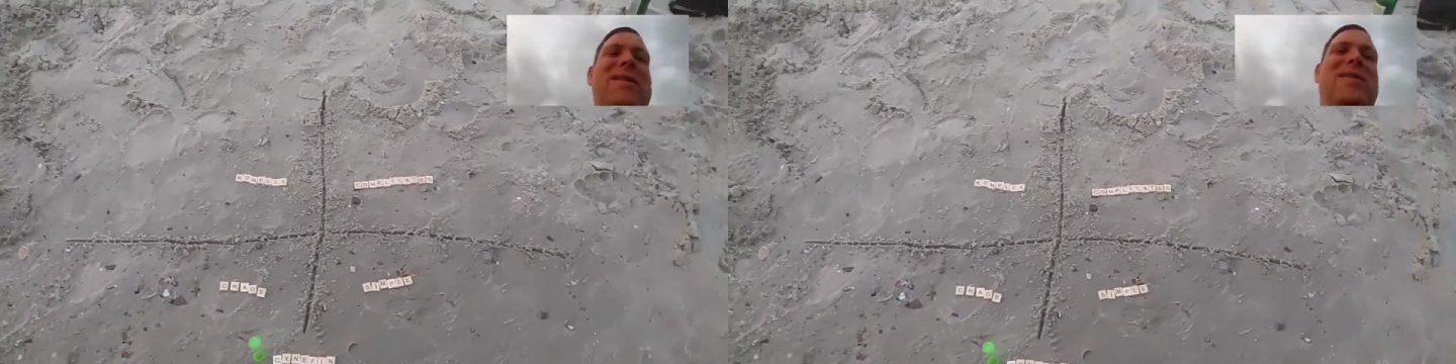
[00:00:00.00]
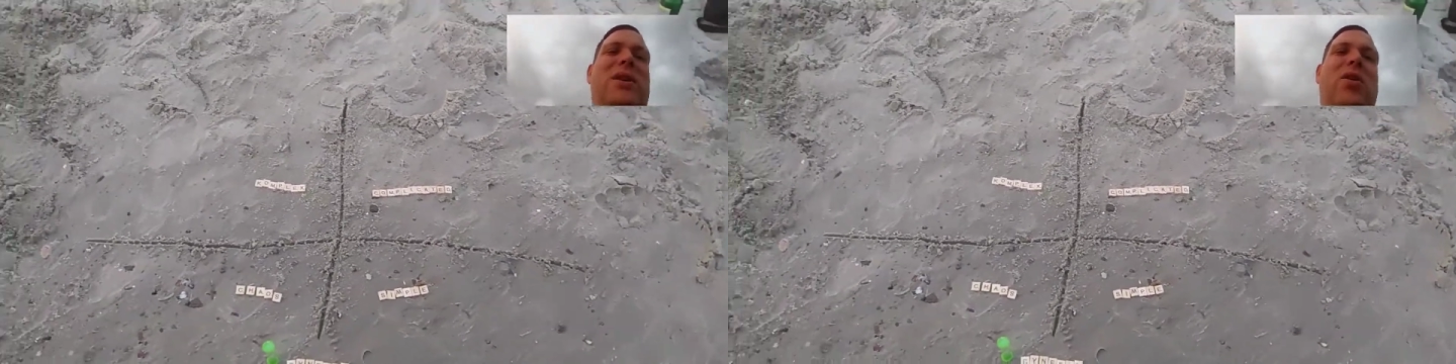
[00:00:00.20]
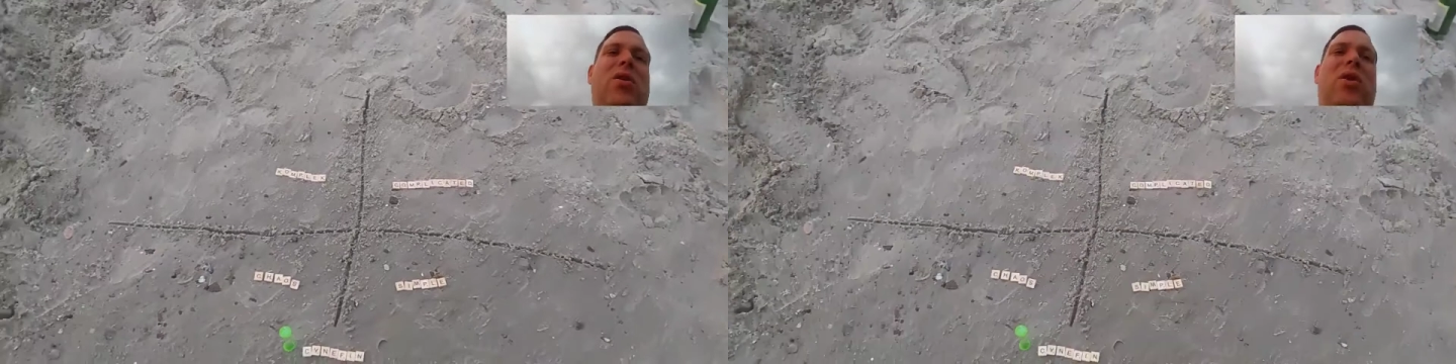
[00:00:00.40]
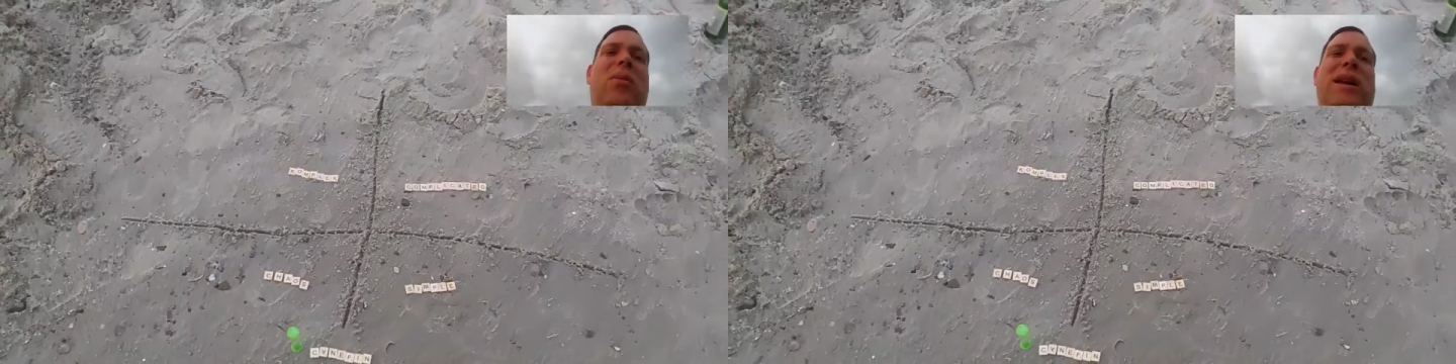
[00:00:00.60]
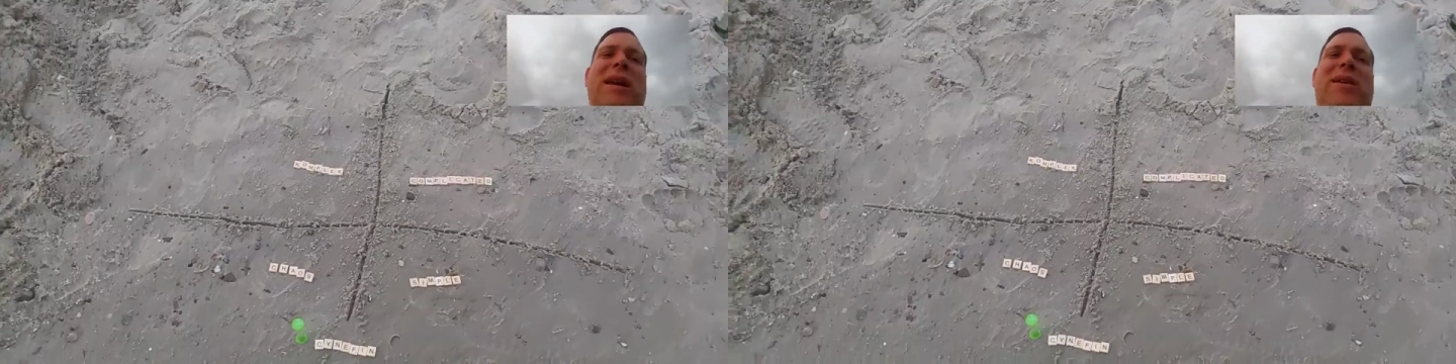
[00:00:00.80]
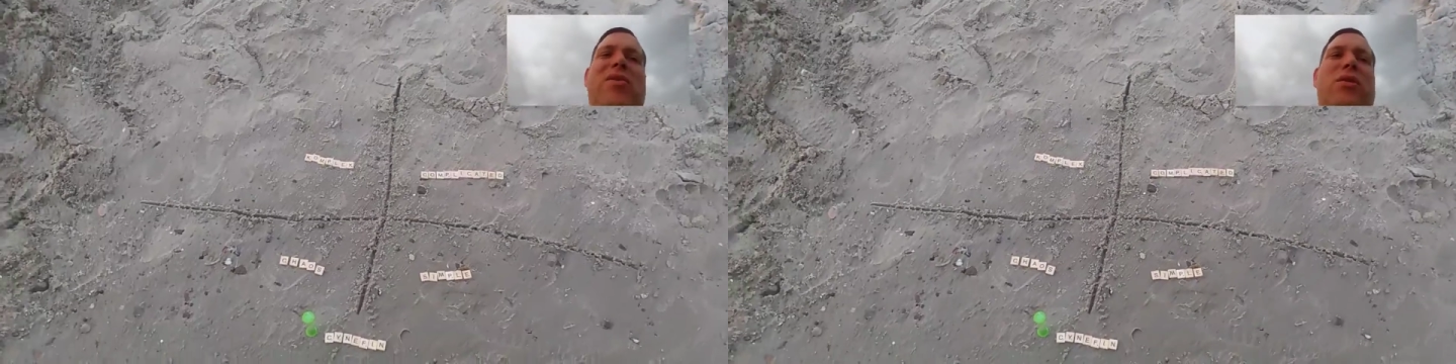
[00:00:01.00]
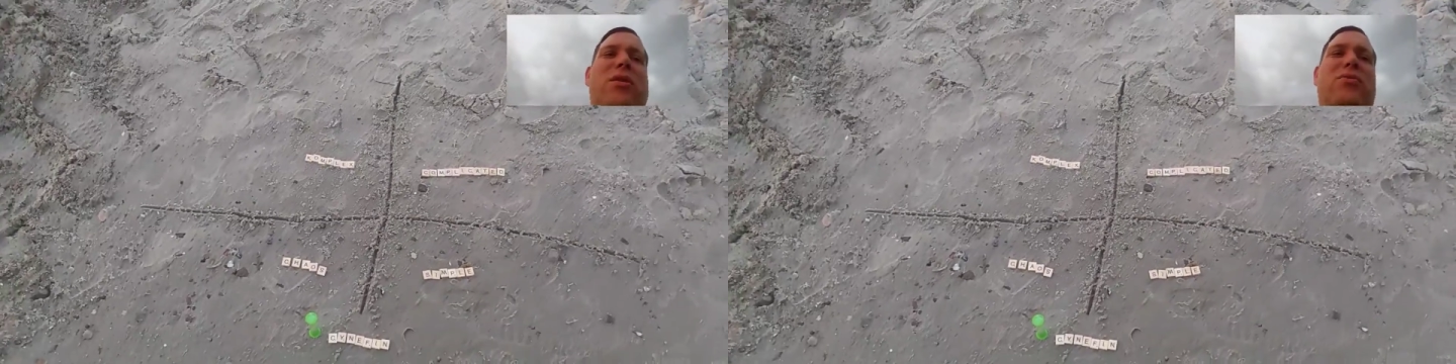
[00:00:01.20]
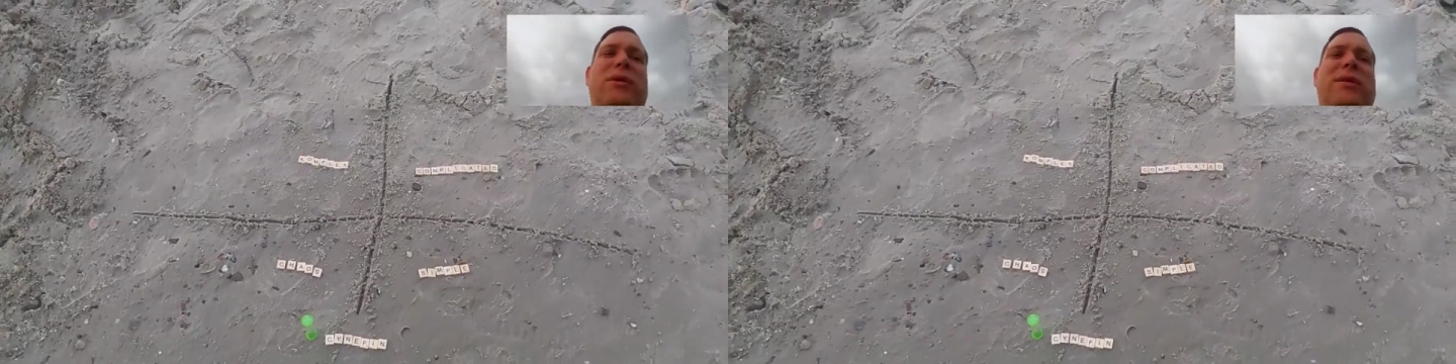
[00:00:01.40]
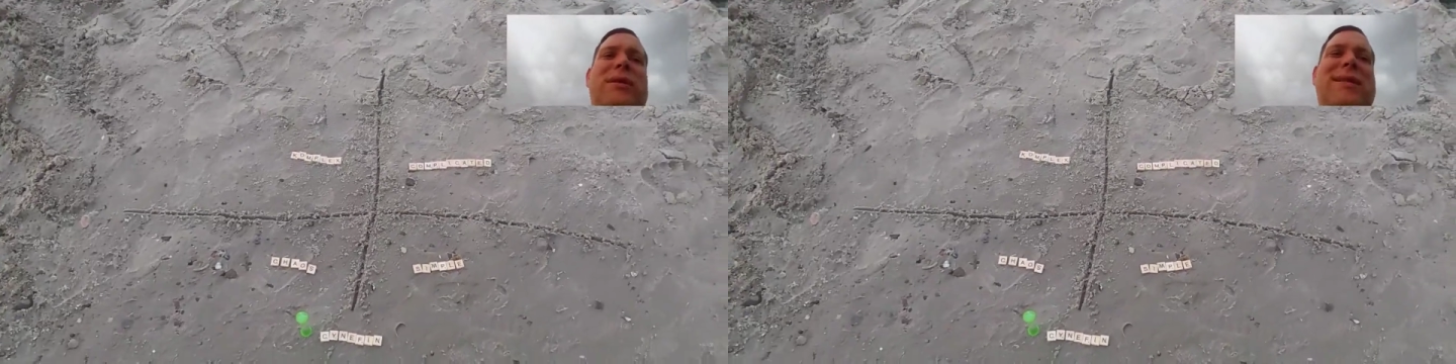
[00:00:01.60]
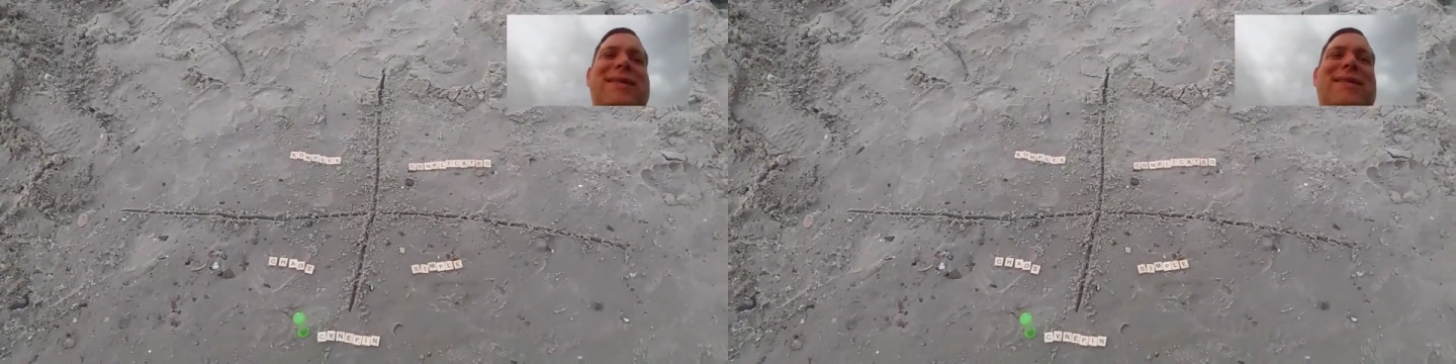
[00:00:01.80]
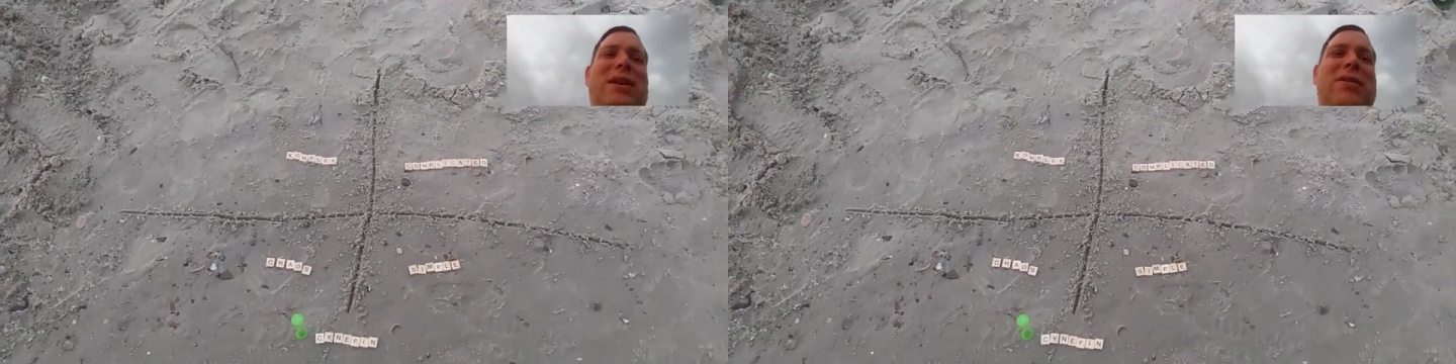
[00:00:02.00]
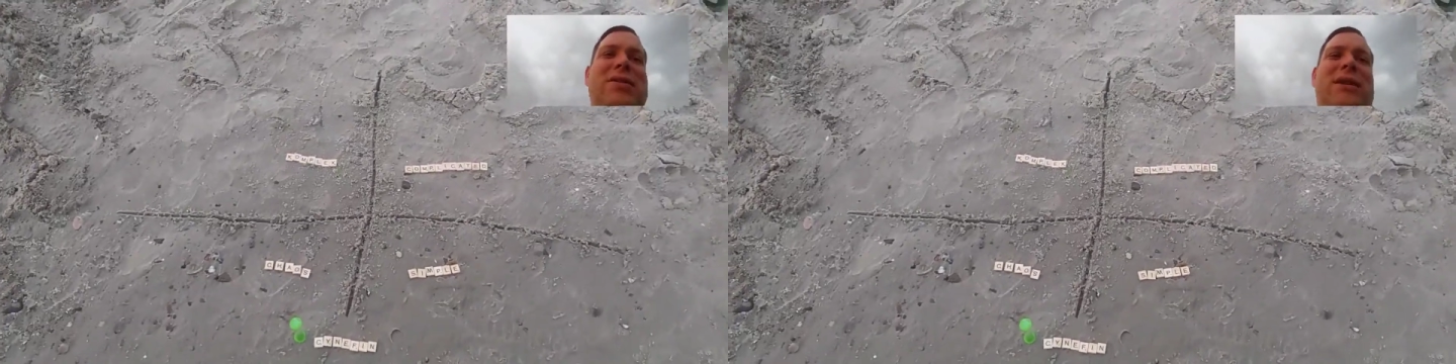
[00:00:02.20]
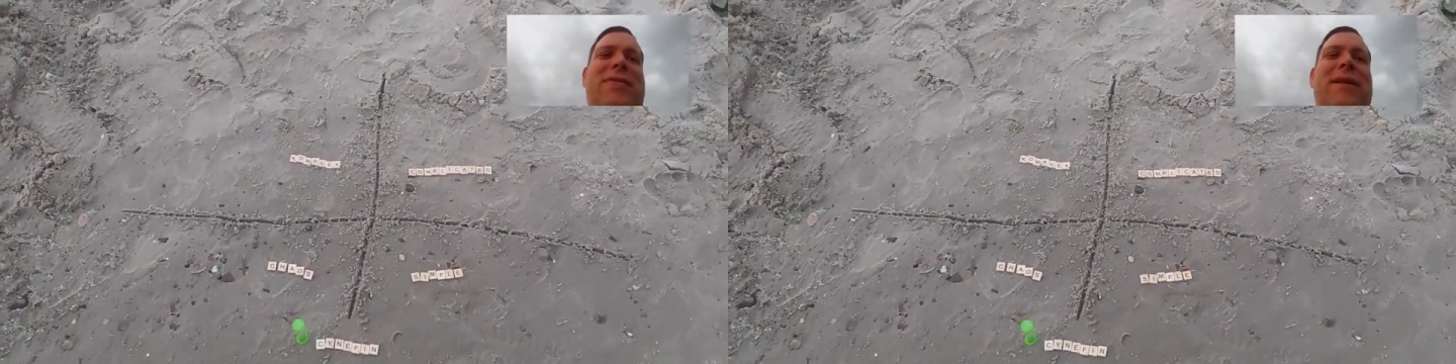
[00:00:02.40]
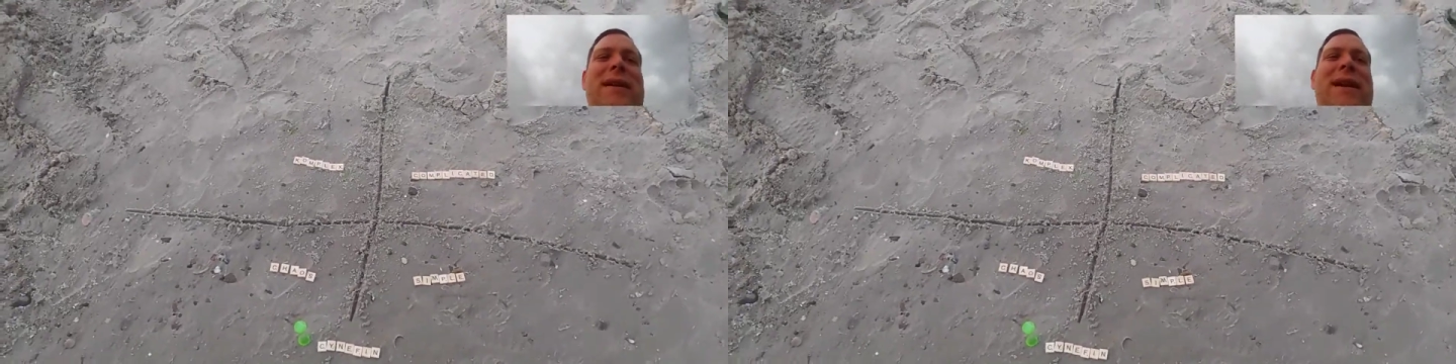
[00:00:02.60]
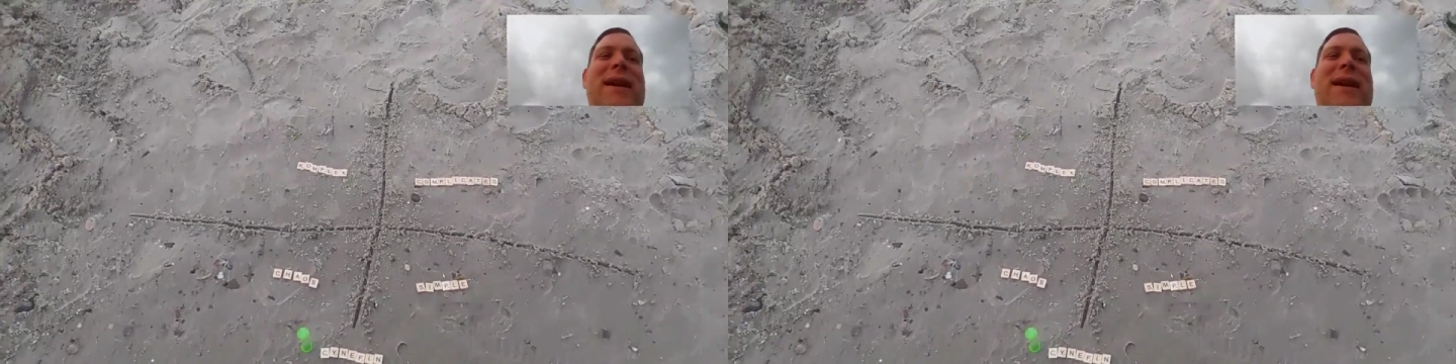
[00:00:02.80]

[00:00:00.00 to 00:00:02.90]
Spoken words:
so nobody occurs with certain stuff.